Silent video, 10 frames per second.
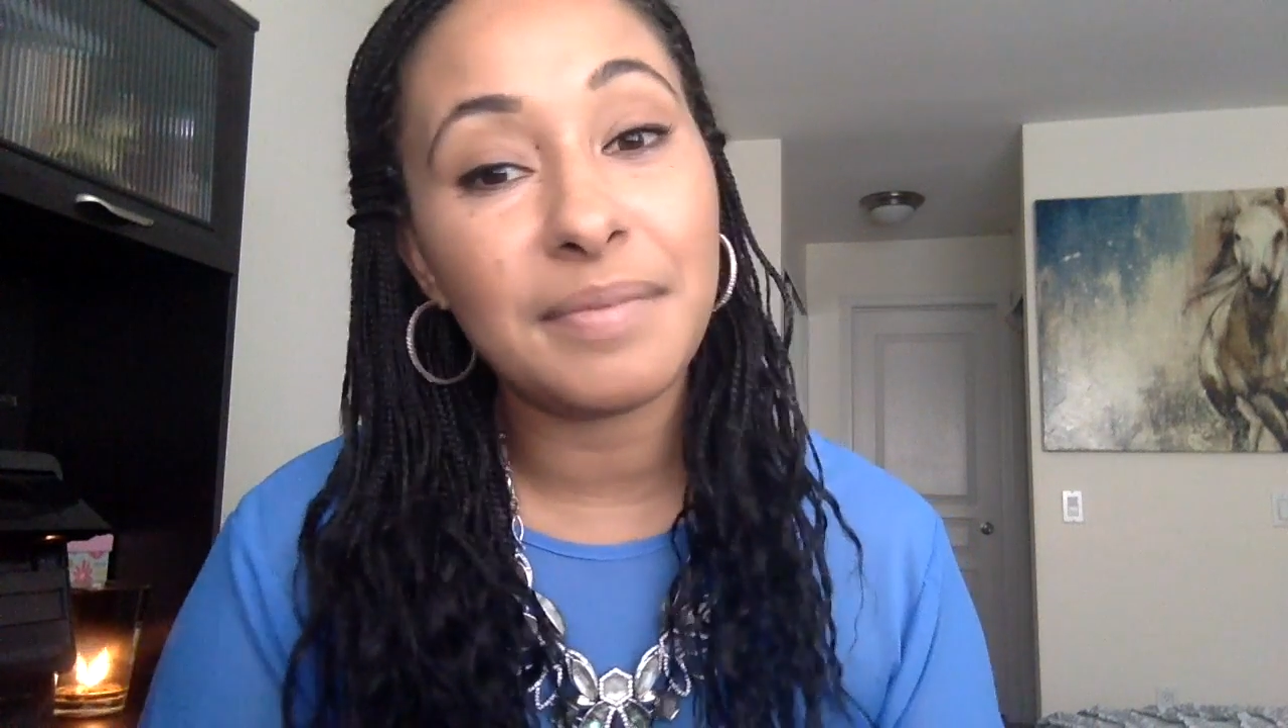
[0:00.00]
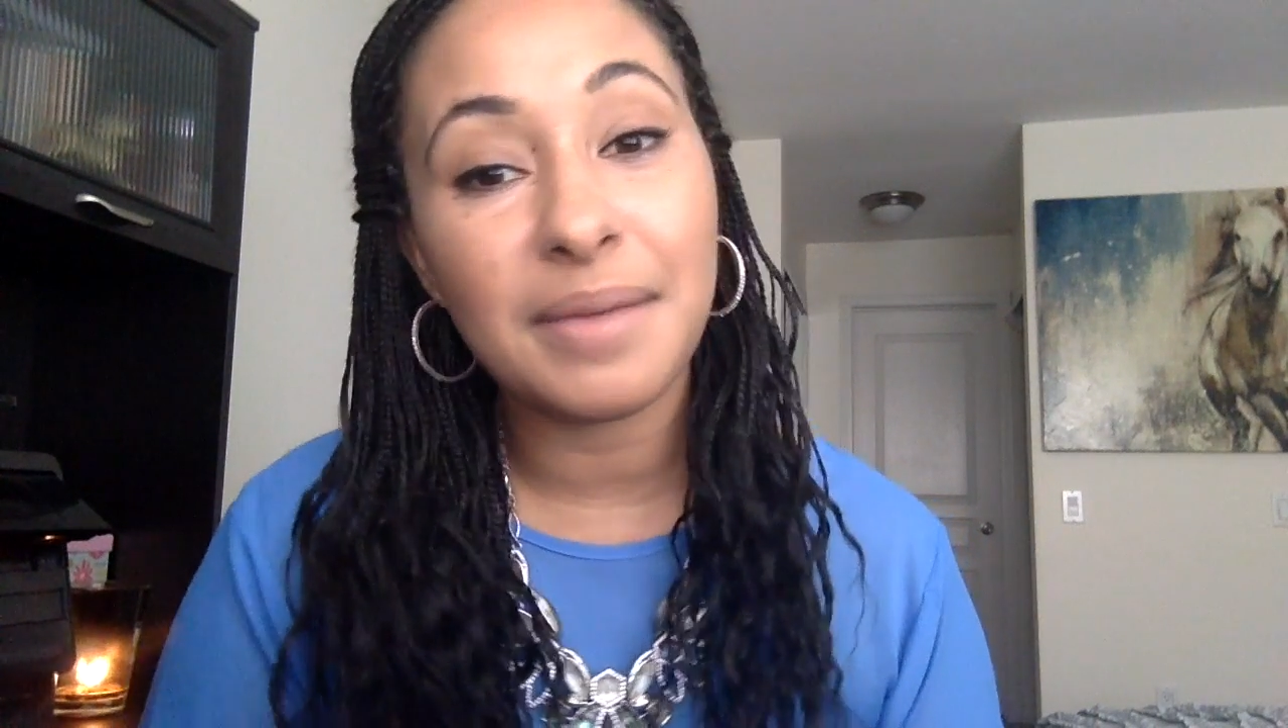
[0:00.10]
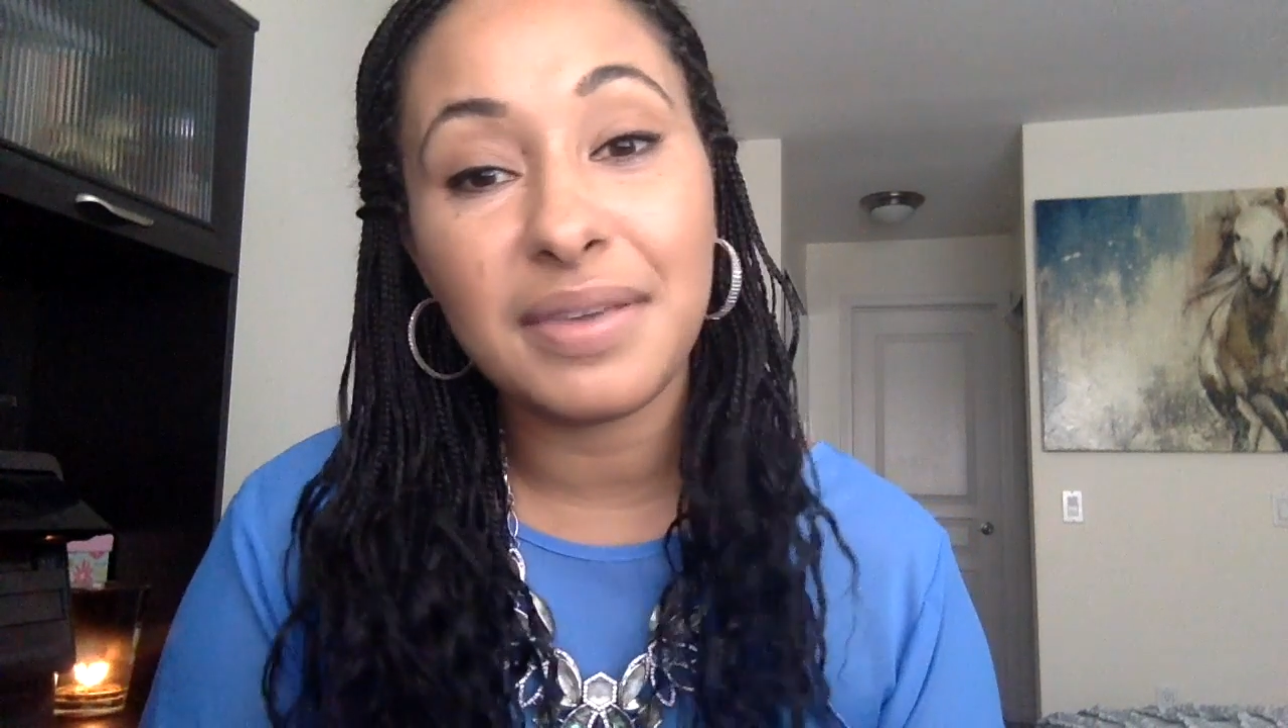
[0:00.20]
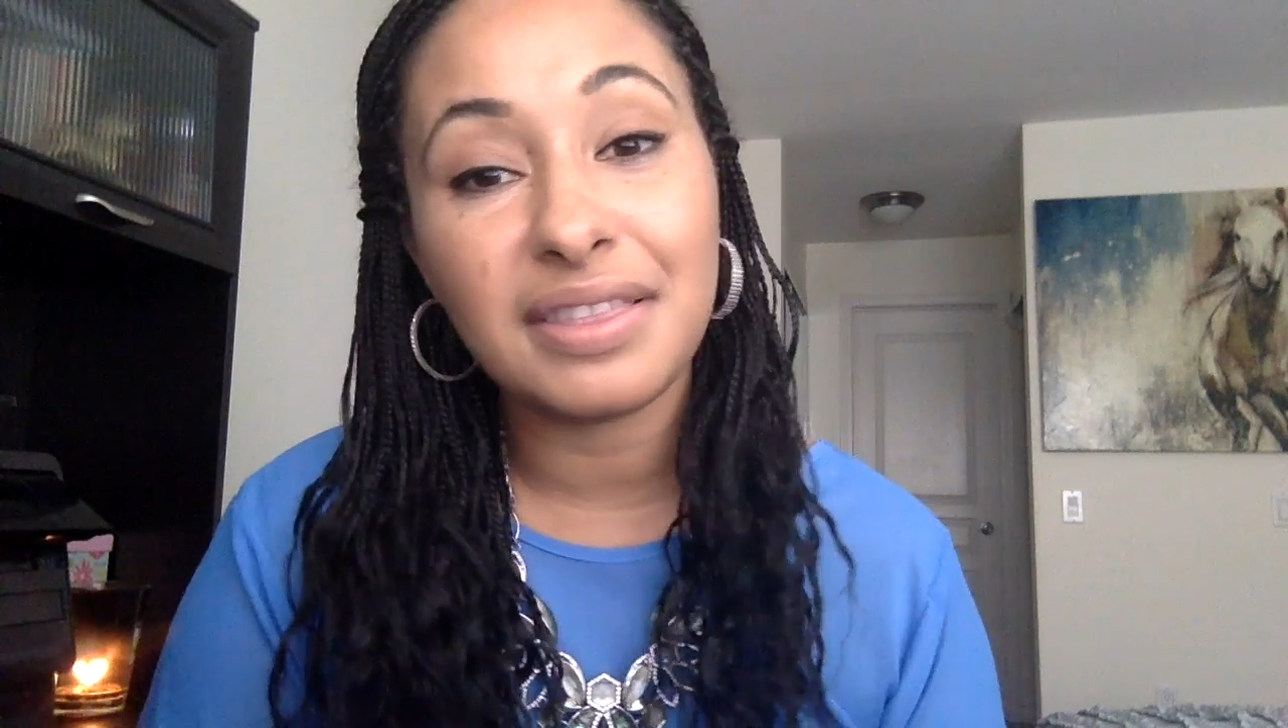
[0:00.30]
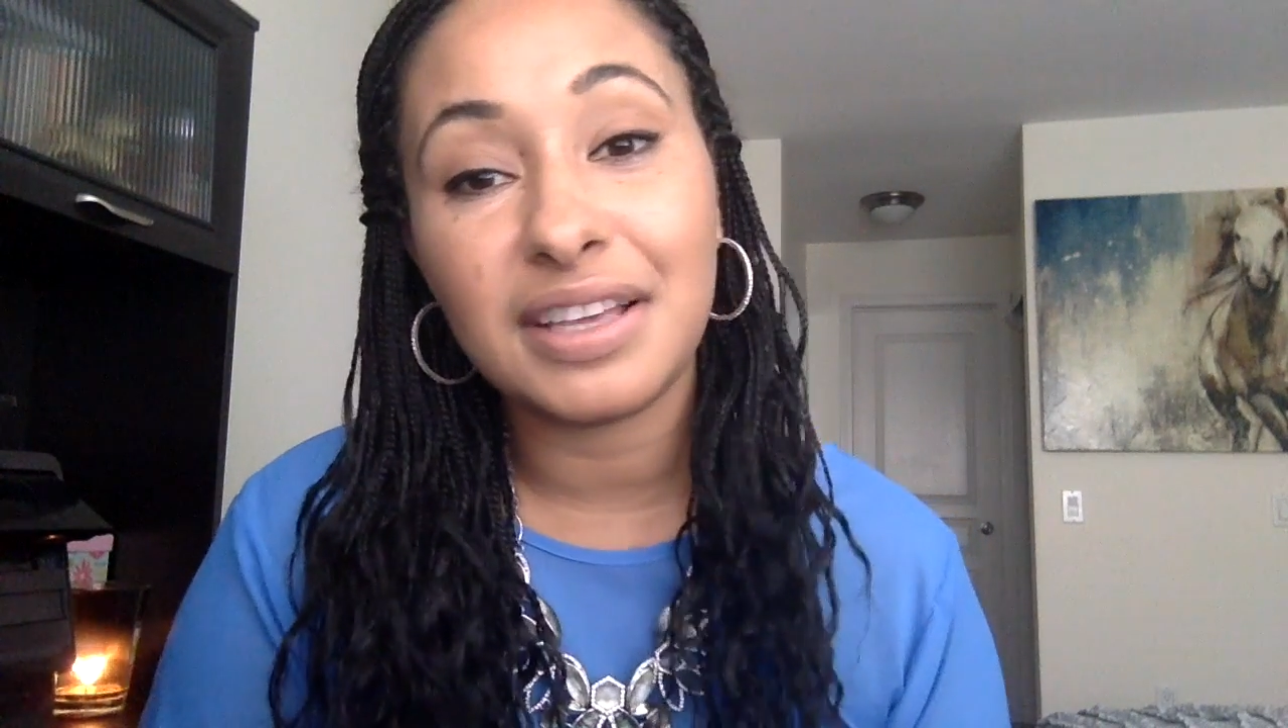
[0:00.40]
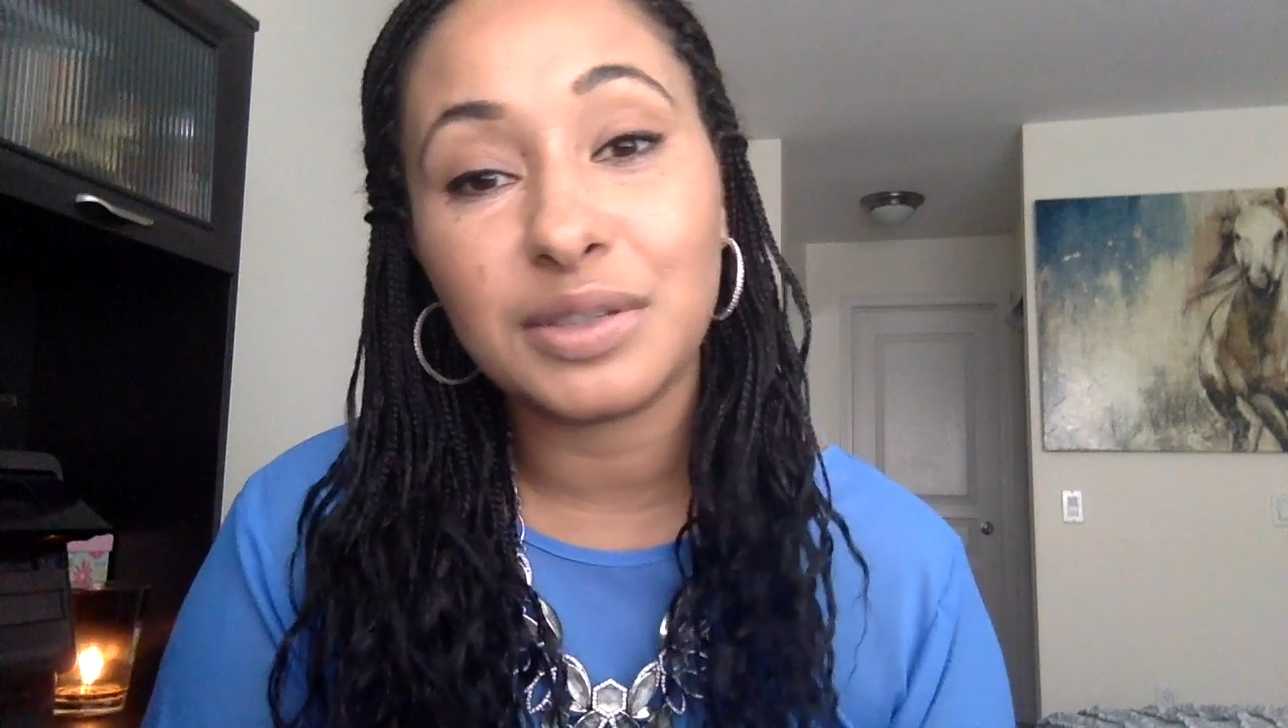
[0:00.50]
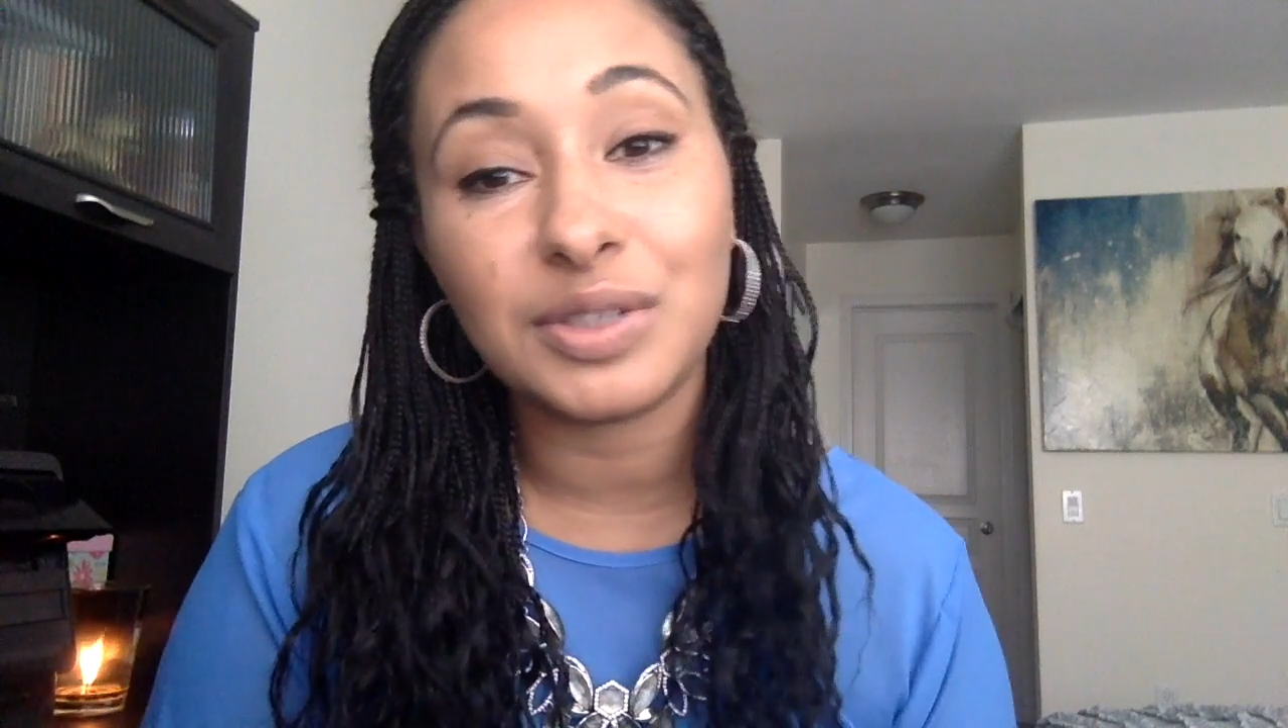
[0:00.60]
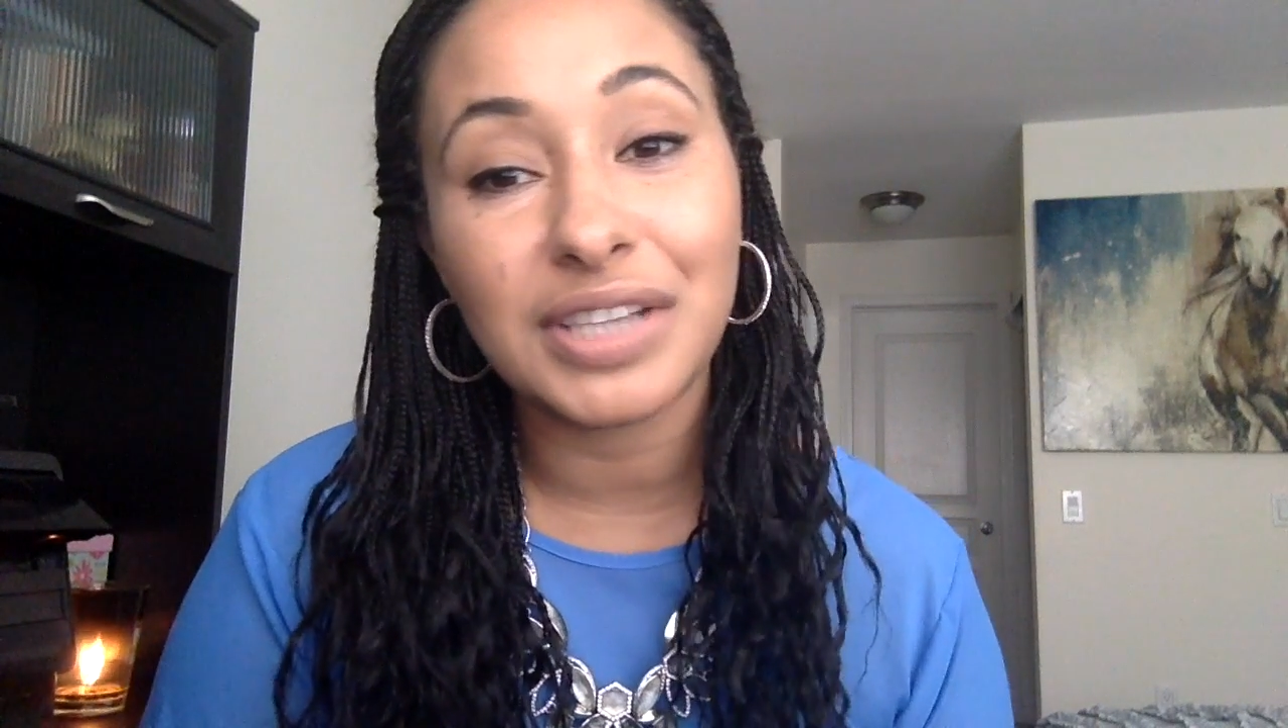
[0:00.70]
maybe things will